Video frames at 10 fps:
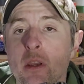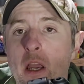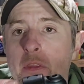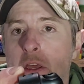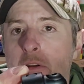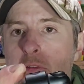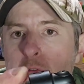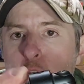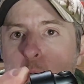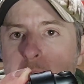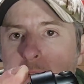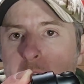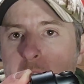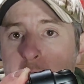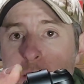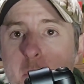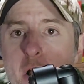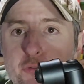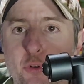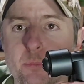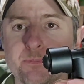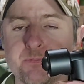And then this is the quick disconnect module.